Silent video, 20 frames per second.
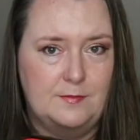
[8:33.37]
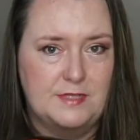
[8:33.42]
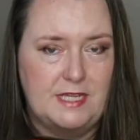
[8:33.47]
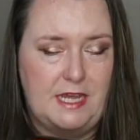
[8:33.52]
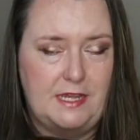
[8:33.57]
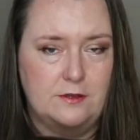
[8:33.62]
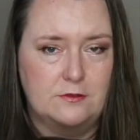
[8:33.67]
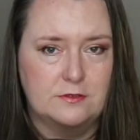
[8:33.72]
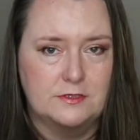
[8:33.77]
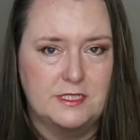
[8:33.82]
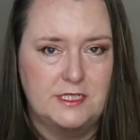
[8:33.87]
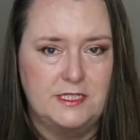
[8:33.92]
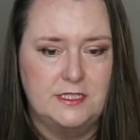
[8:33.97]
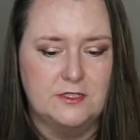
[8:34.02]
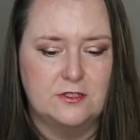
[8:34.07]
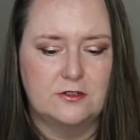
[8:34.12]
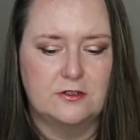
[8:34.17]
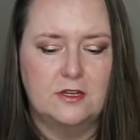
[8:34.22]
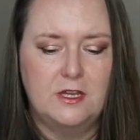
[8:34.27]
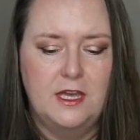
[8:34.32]
Tangle
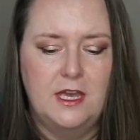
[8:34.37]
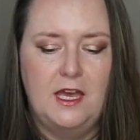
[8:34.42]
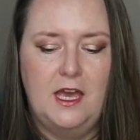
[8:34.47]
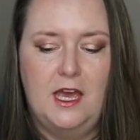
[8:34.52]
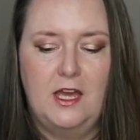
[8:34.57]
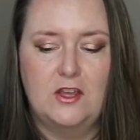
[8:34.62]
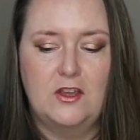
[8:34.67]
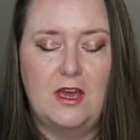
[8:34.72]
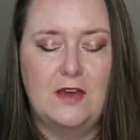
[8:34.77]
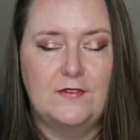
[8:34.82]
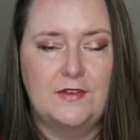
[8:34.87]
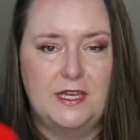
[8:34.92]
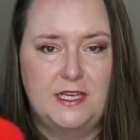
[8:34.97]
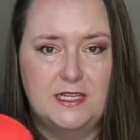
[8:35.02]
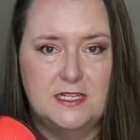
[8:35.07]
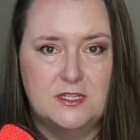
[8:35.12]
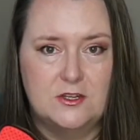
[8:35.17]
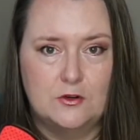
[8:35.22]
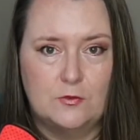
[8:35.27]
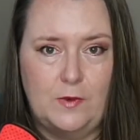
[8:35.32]
Teaser and you have an
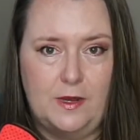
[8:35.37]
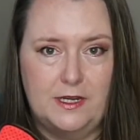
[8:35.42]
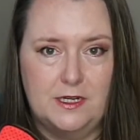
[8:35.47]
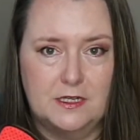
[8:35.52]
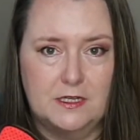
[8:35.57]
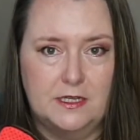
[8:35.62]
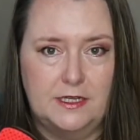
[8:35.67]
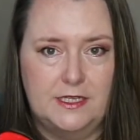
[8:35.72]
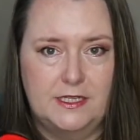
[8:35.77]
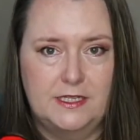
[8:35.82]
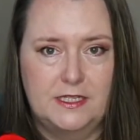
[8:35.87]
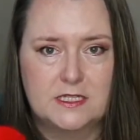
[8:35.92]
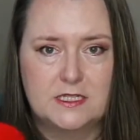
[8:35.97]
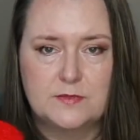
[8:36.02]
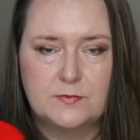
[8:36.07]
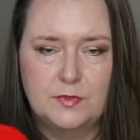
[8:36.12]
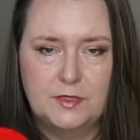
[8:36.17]
easier way to clean this,